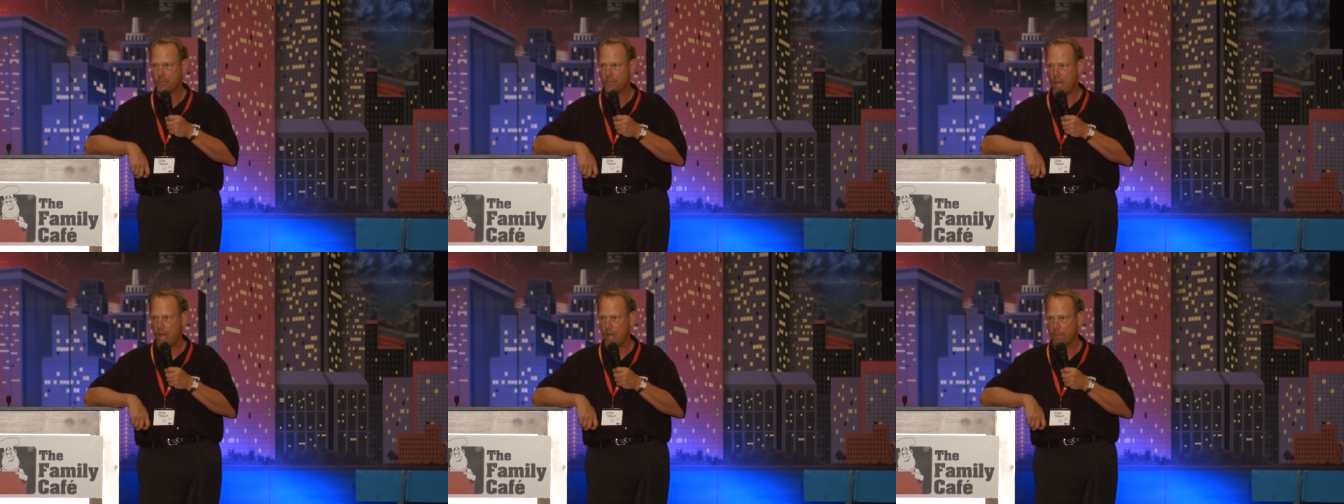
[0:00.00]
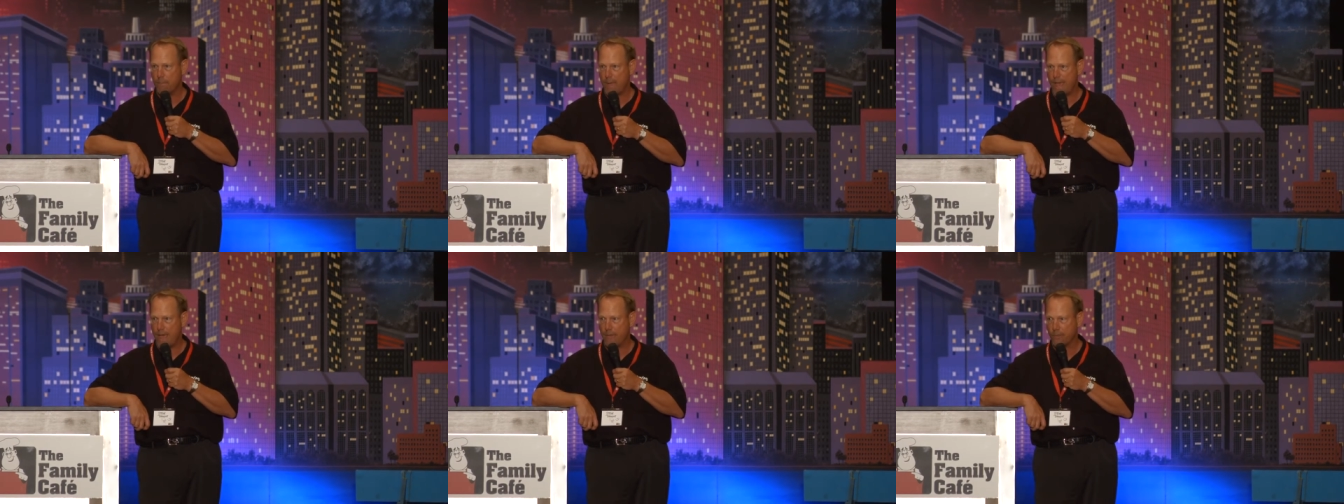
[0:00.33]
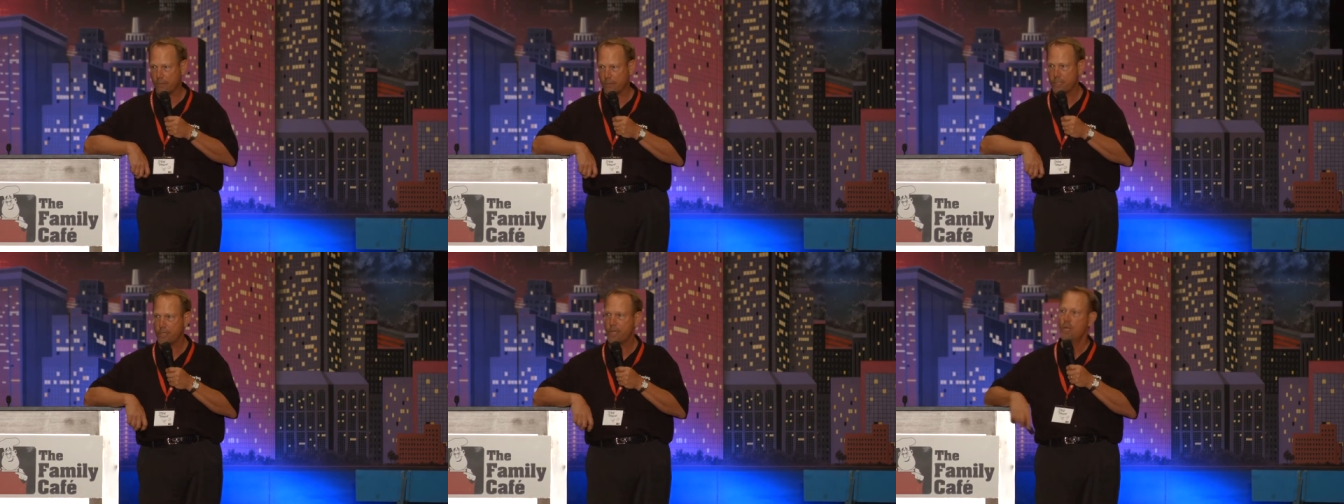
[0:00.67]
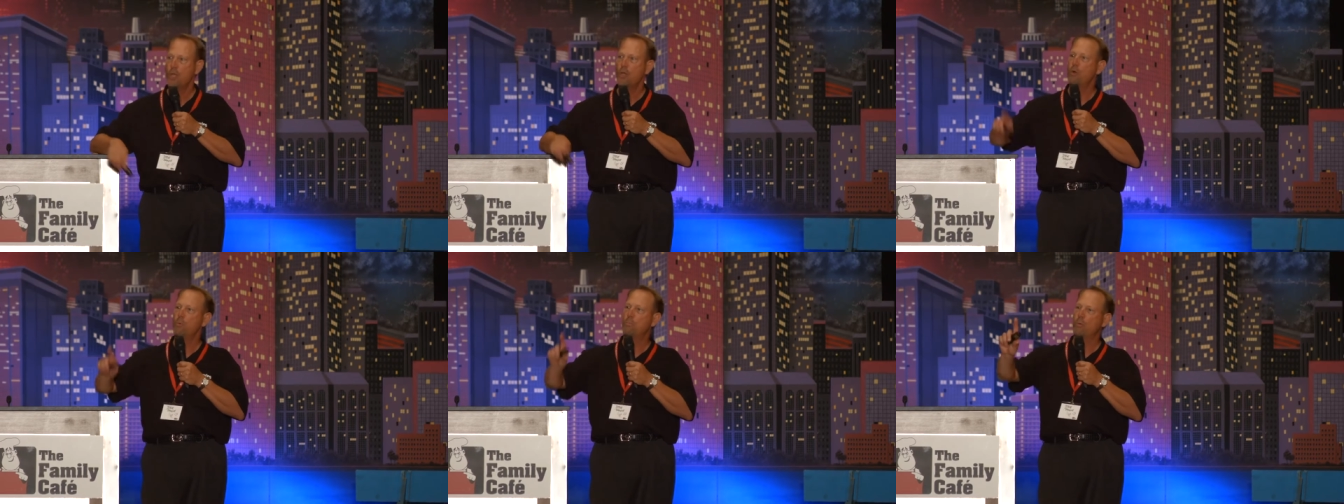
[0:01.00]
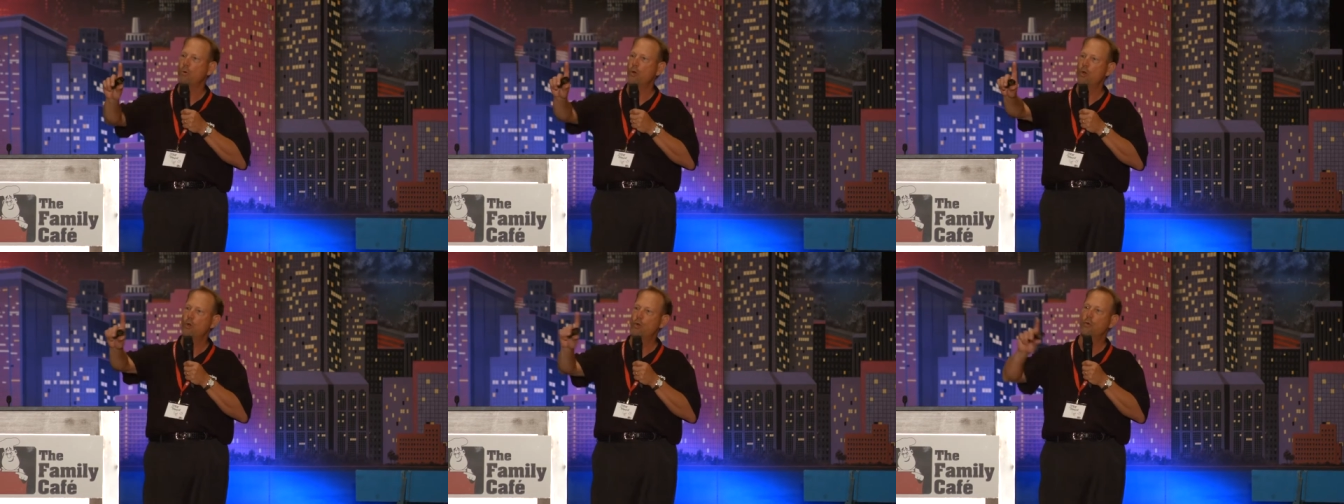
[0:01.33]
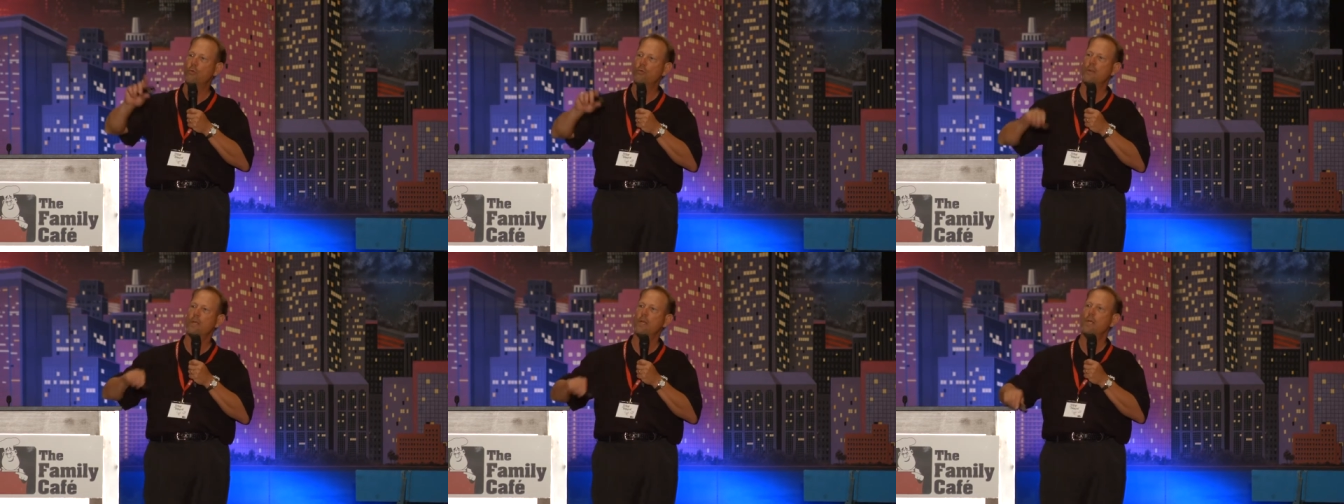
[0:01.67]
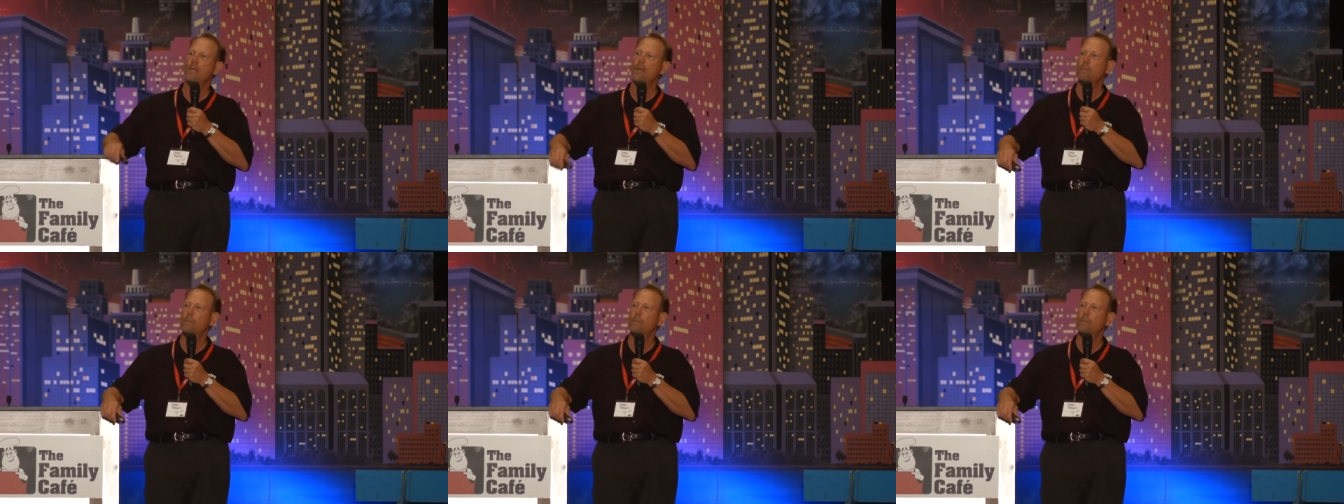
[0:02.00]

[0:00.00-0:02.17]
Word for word: John Mathers, who proved